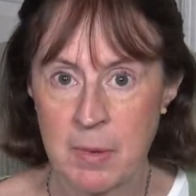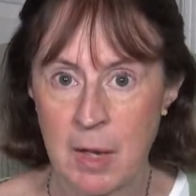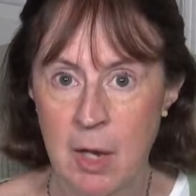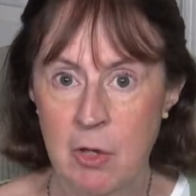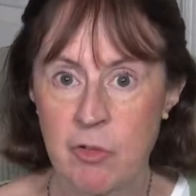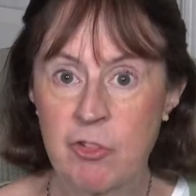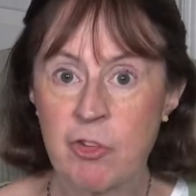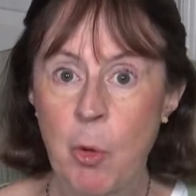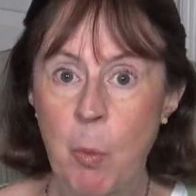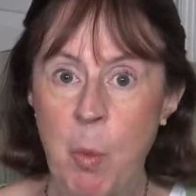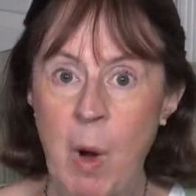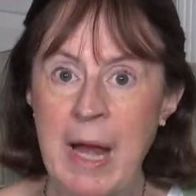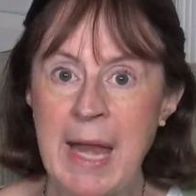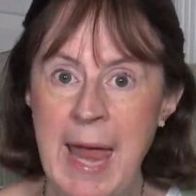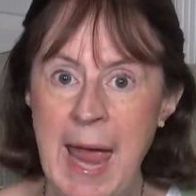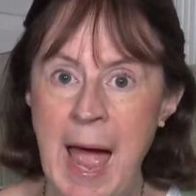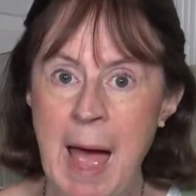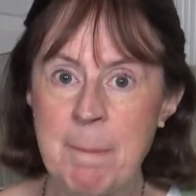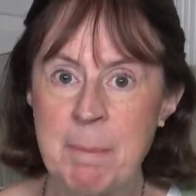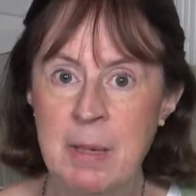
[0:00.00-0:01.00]
So, what
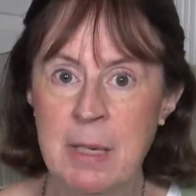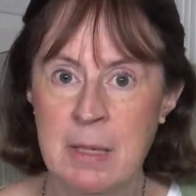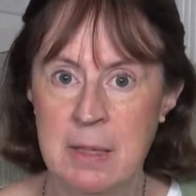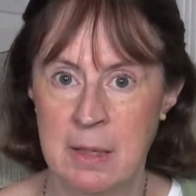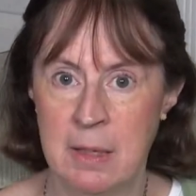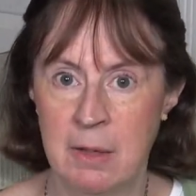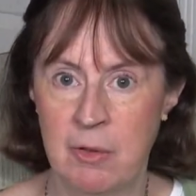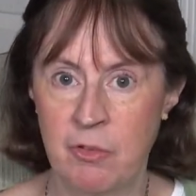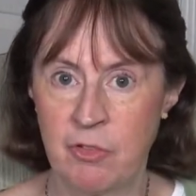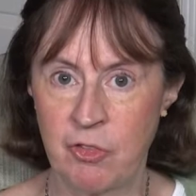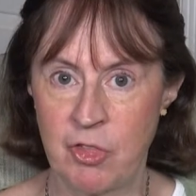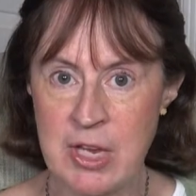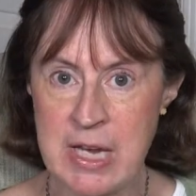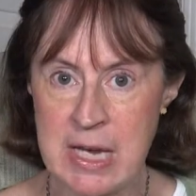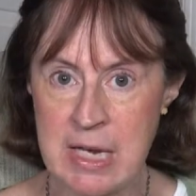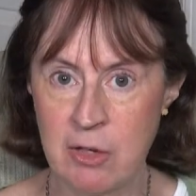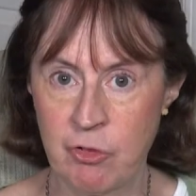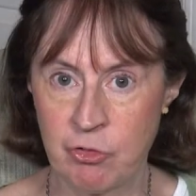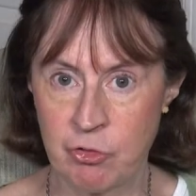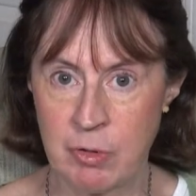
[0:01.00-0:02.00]
happened is the
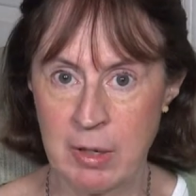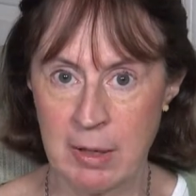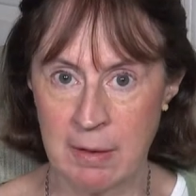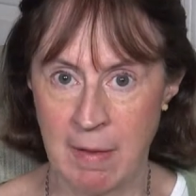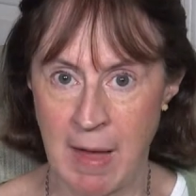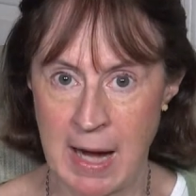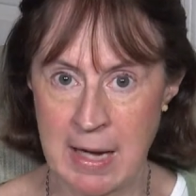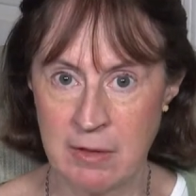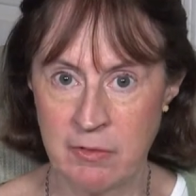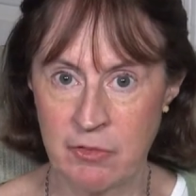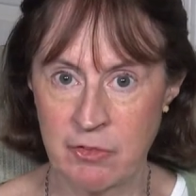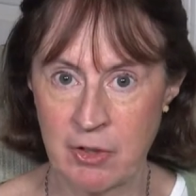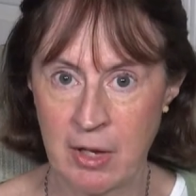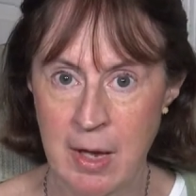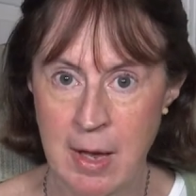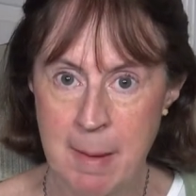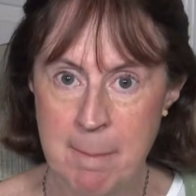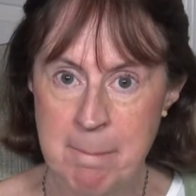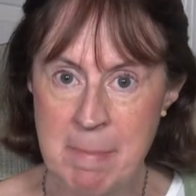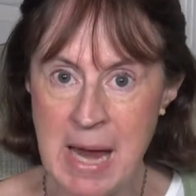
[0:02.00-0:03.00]
Israelites
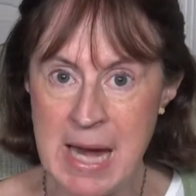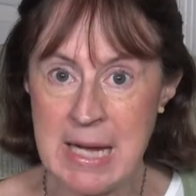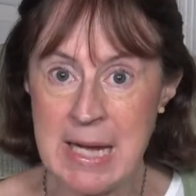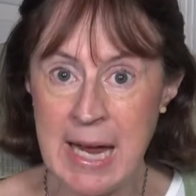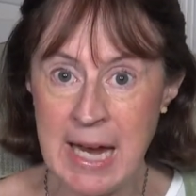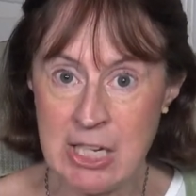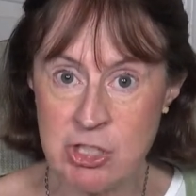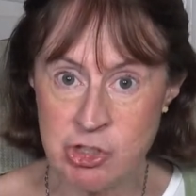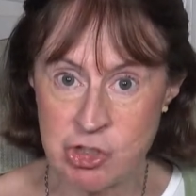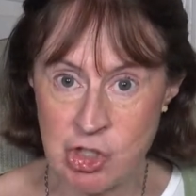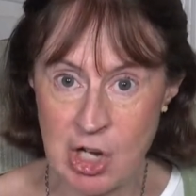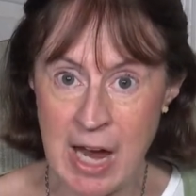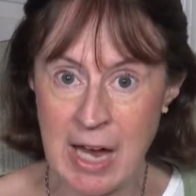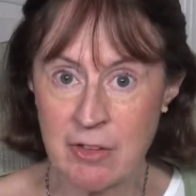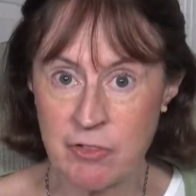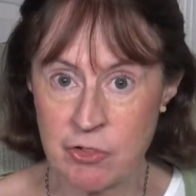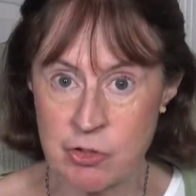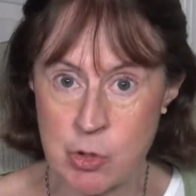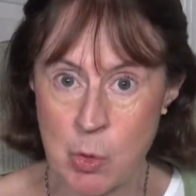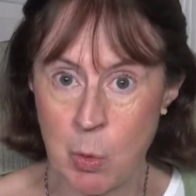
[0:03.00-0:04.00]
made a
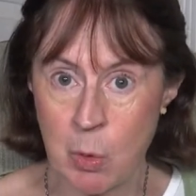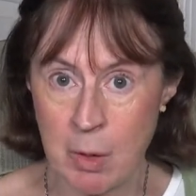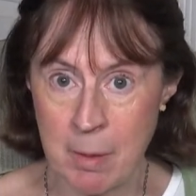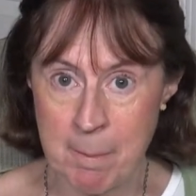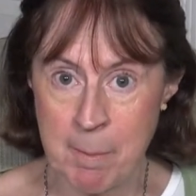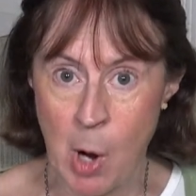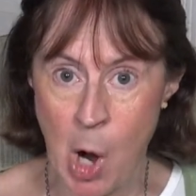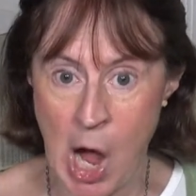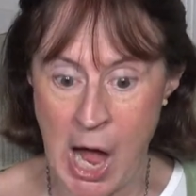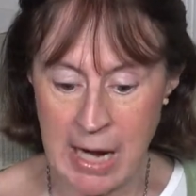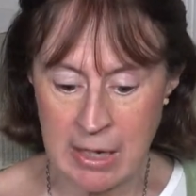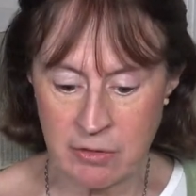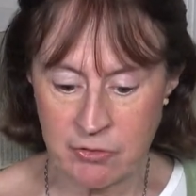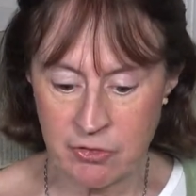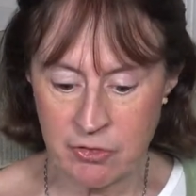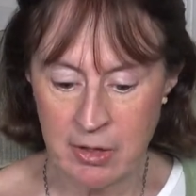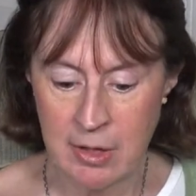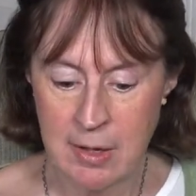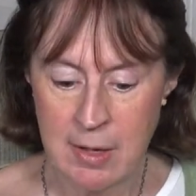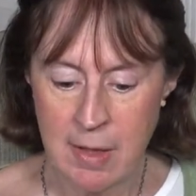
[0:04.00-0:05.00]
chest or a
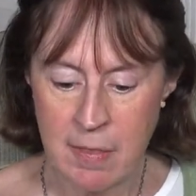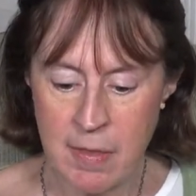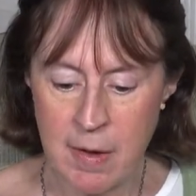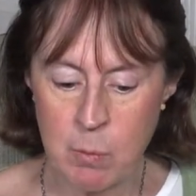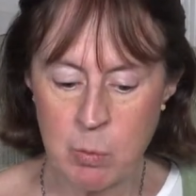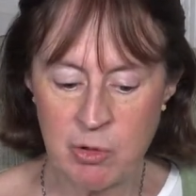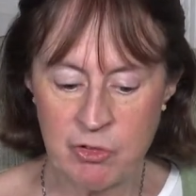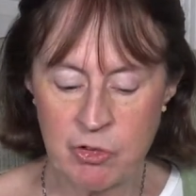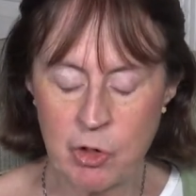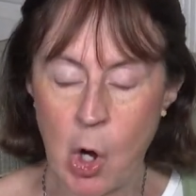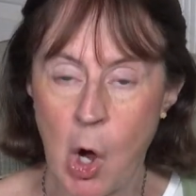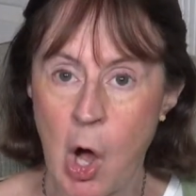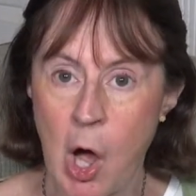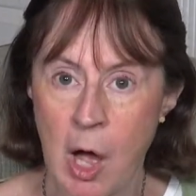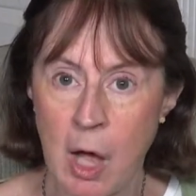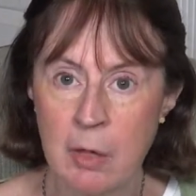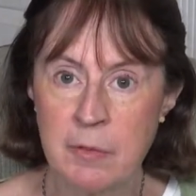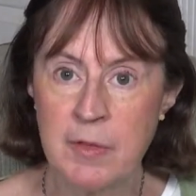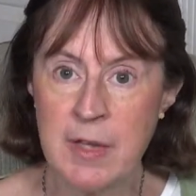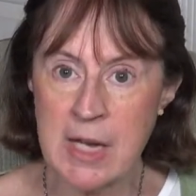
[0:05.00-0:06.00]
box that was
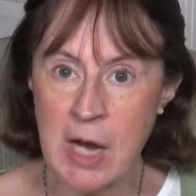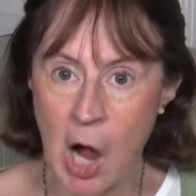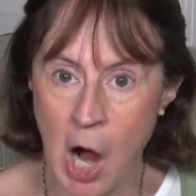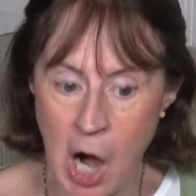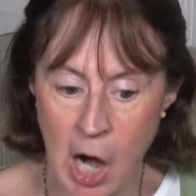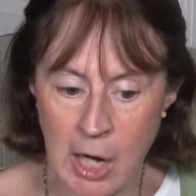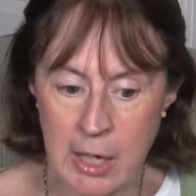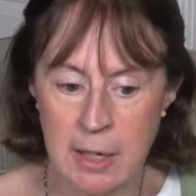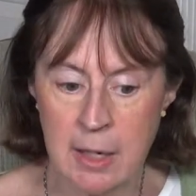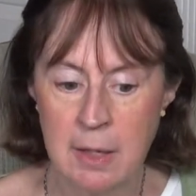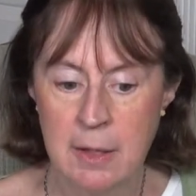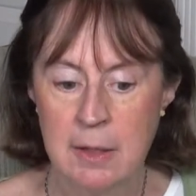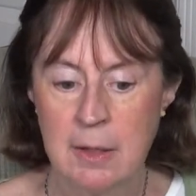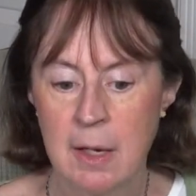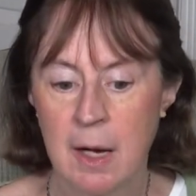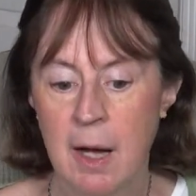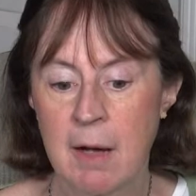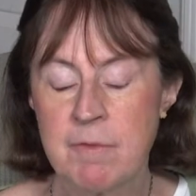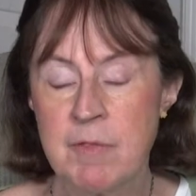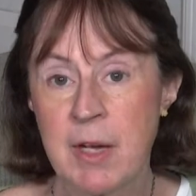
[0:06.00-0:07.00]
called the Ark
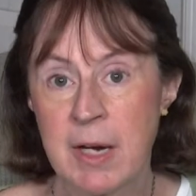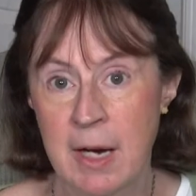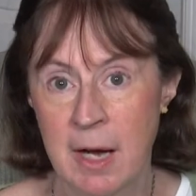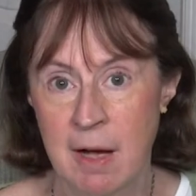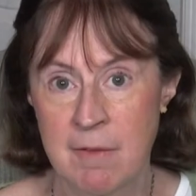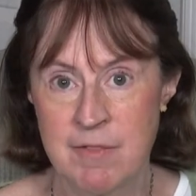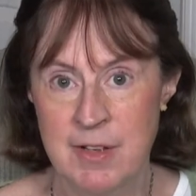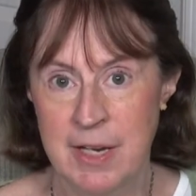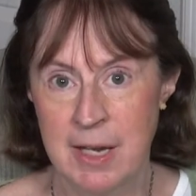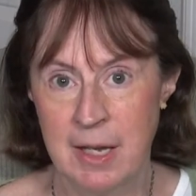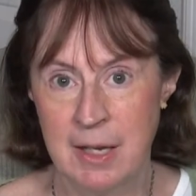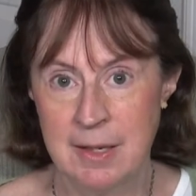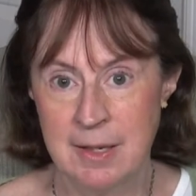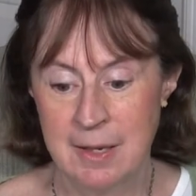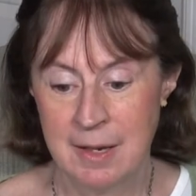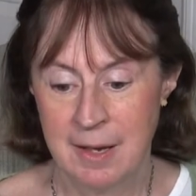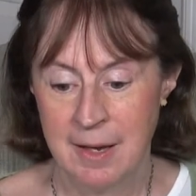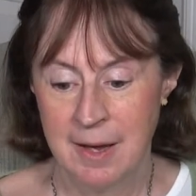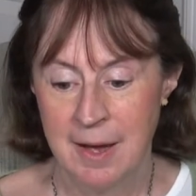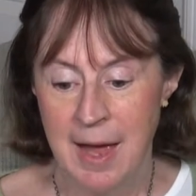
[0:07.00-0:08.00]
of the Covenant.
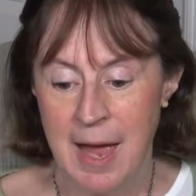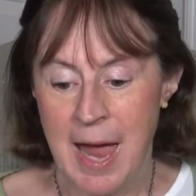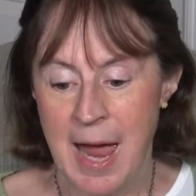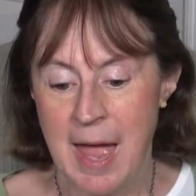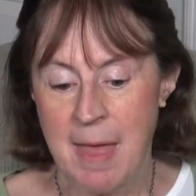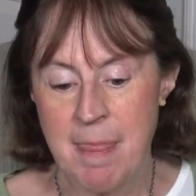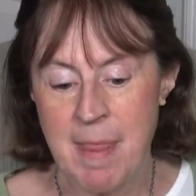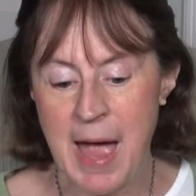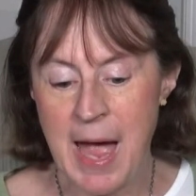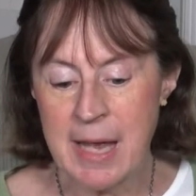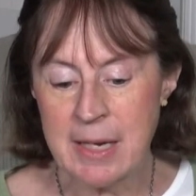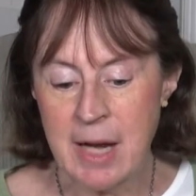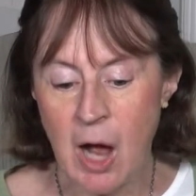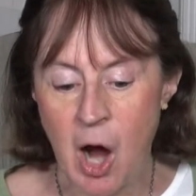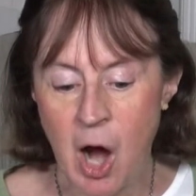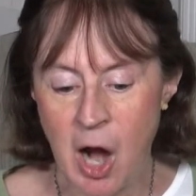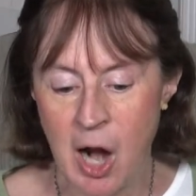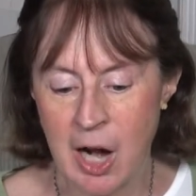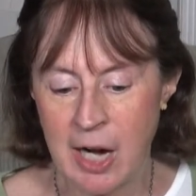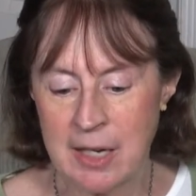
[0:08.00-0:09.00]
And that
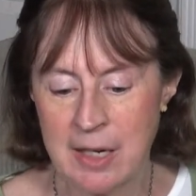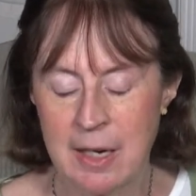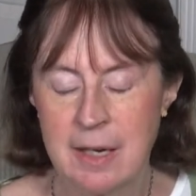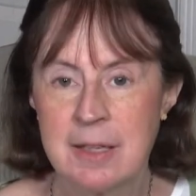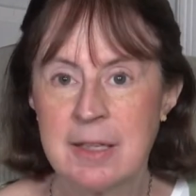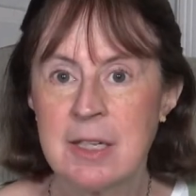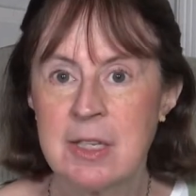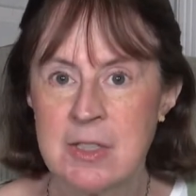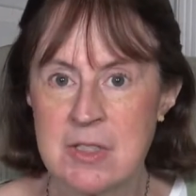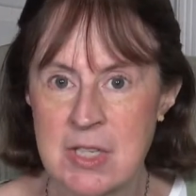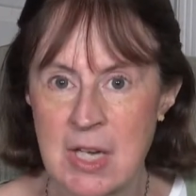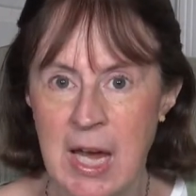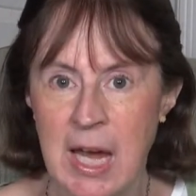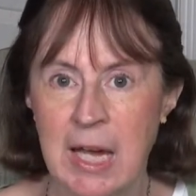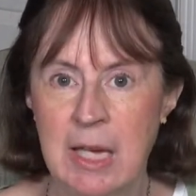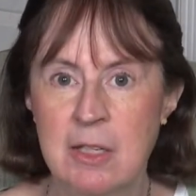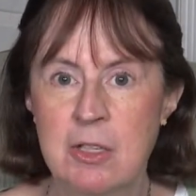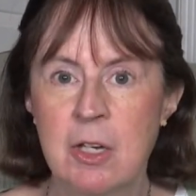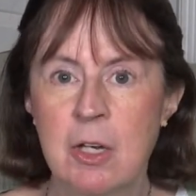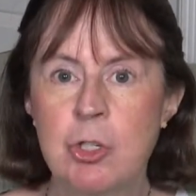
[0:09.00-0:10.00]
ark
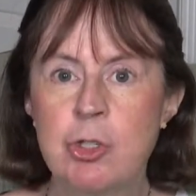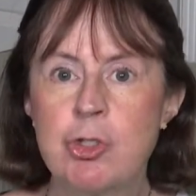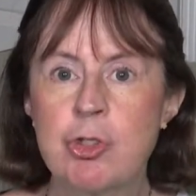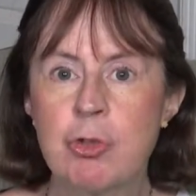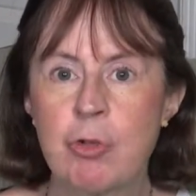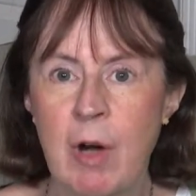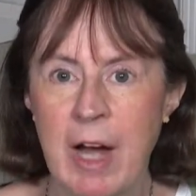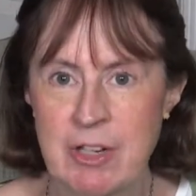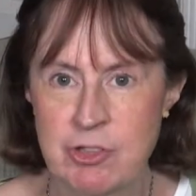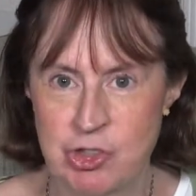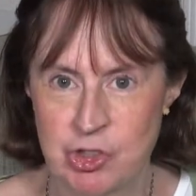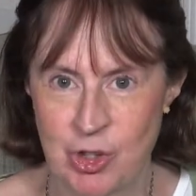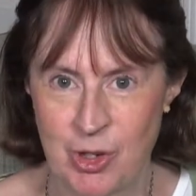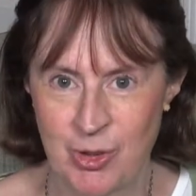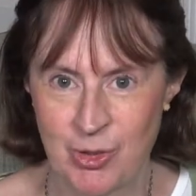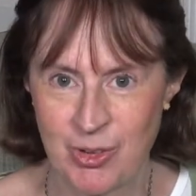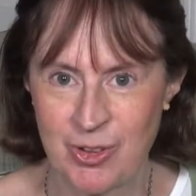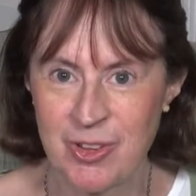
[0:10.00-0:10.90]
contained treasures.